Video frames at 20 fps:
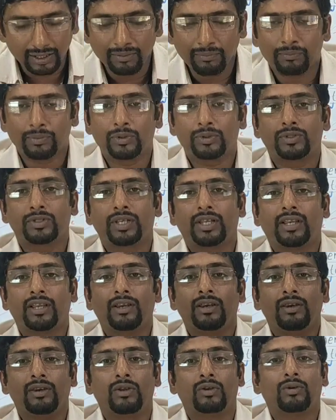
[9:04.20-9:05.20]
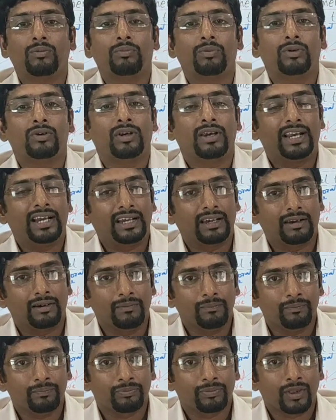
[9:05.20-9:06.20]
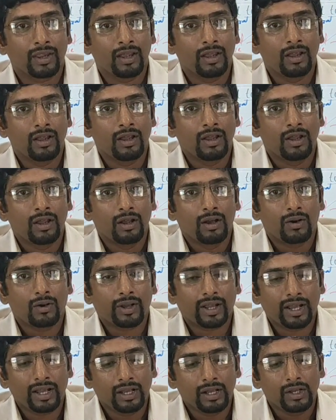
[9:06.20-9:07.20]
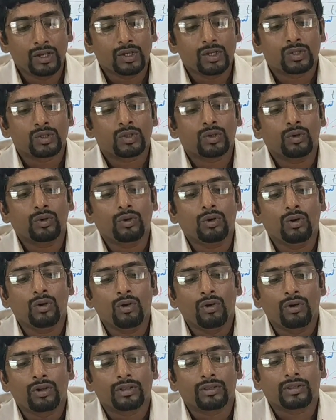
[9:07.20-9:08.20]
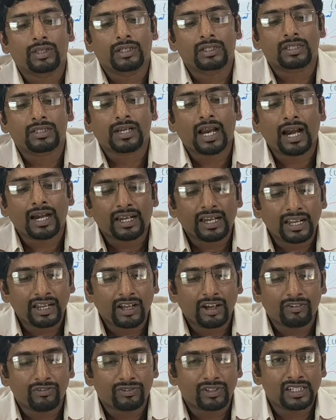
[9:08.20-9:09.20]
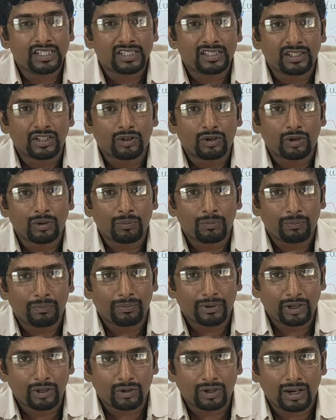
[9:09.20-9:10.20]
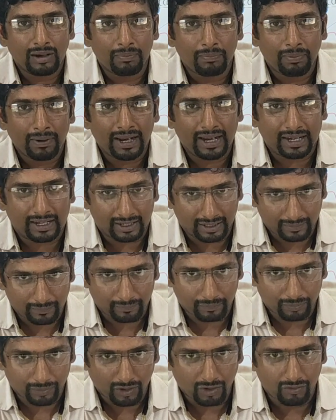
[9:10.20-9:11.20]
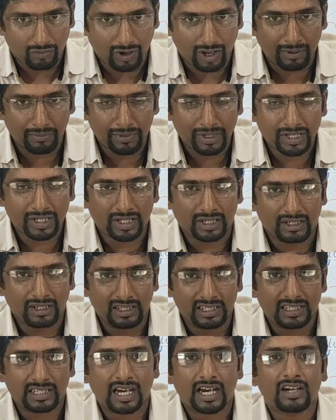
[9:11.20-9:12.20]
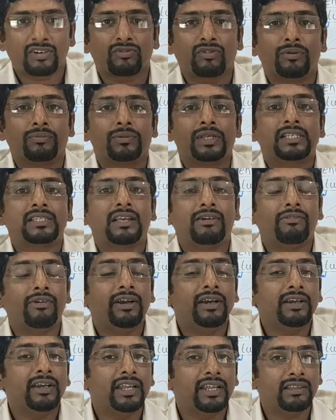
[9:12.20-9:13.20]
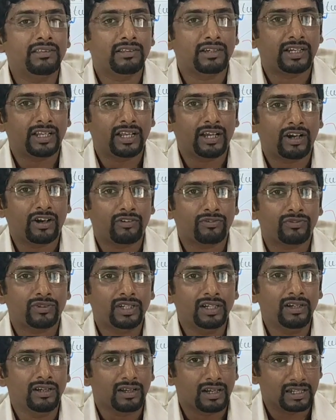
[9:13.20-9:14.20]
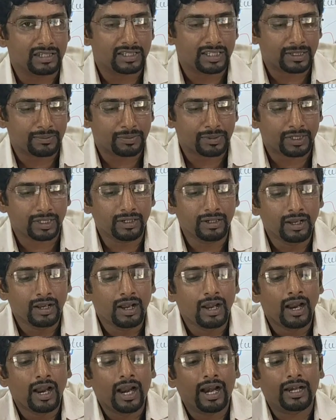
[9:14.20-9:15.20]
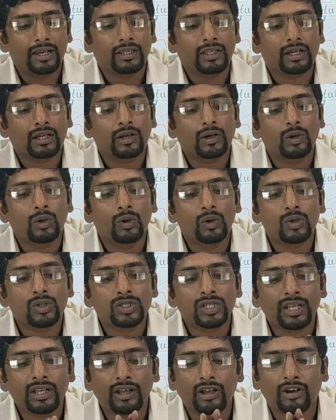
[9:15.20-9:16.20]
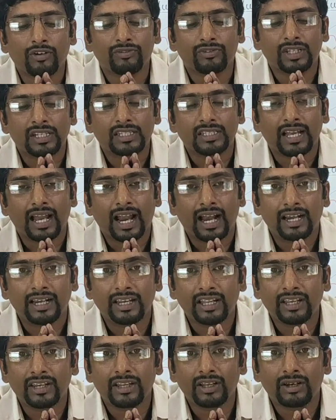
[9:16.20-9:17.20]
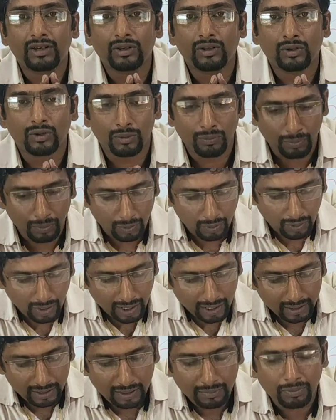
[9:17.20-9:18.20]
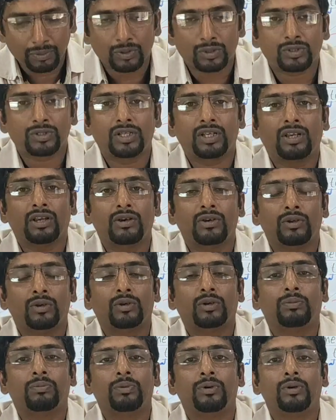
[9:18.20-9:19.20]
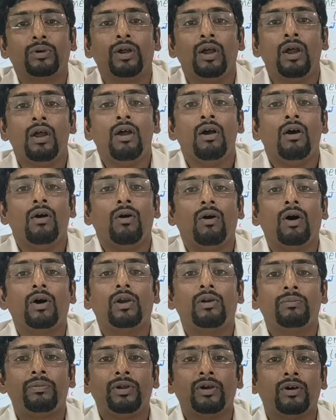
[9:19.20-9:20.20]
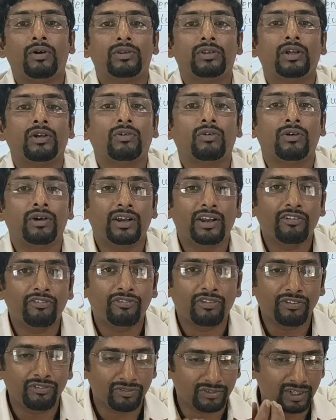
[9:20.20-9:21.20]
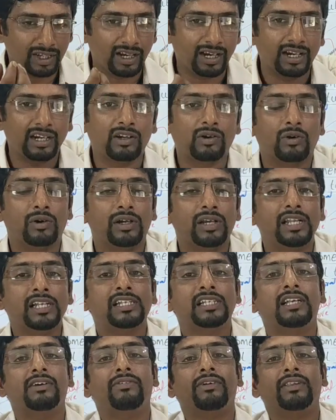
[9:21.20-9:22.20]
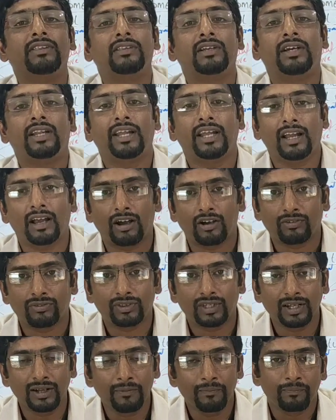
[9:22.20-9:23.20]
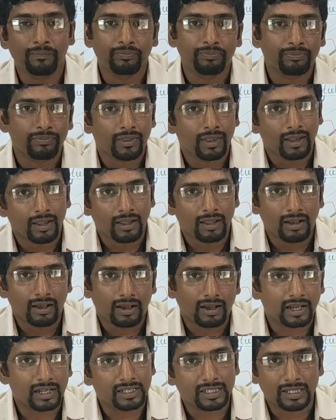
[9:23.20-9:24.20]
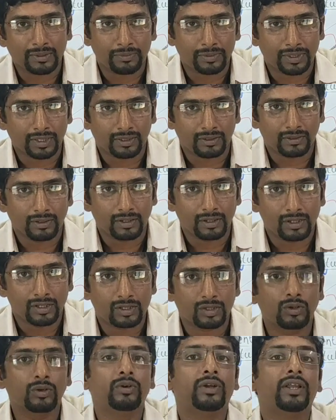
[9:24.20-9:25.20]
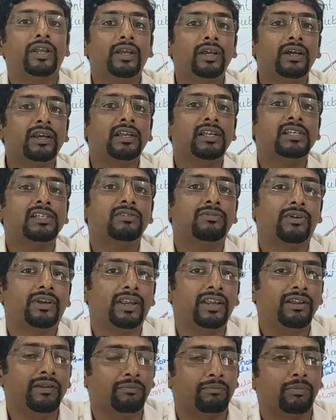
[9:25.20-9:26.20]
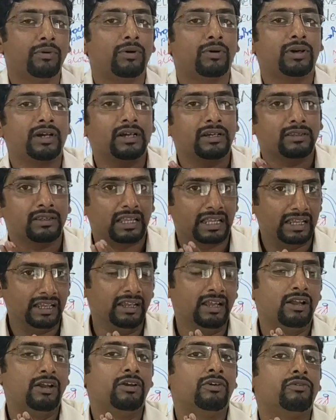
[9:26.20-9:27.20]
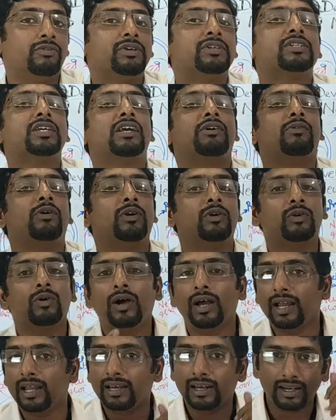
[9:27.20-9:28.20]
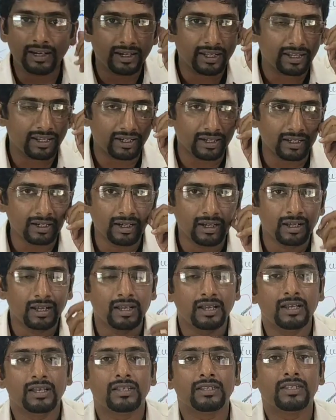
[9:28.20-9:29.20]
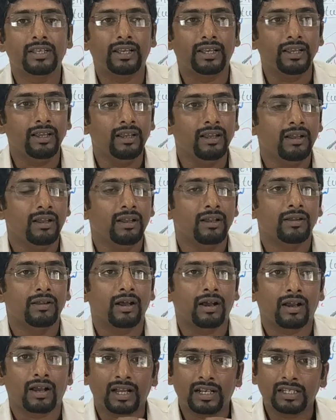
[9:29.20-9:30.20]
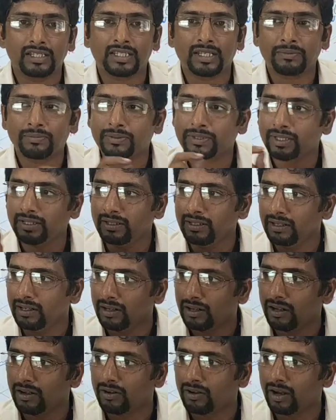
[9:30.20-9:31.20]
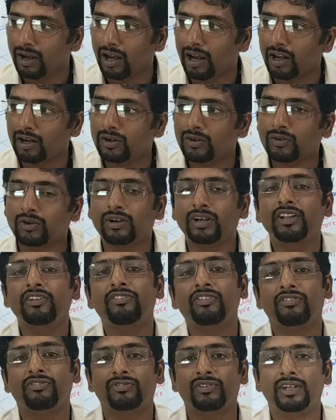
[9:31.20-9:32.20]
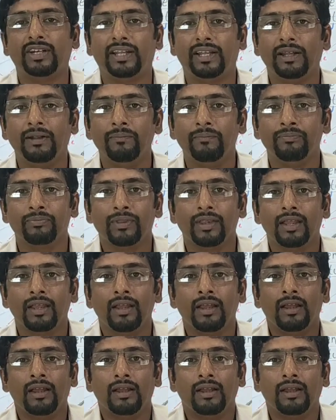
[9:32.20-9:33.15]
the posterior neuropore later. Okay, so the starting of this neural plate formation will start from the 17th day of the conception, and the closing of this anterior neuropore and the posterior neuropore all be on the 25th and 27th day of the conception. So here is very important thing which I want to highlight here. See, conception on 25th day,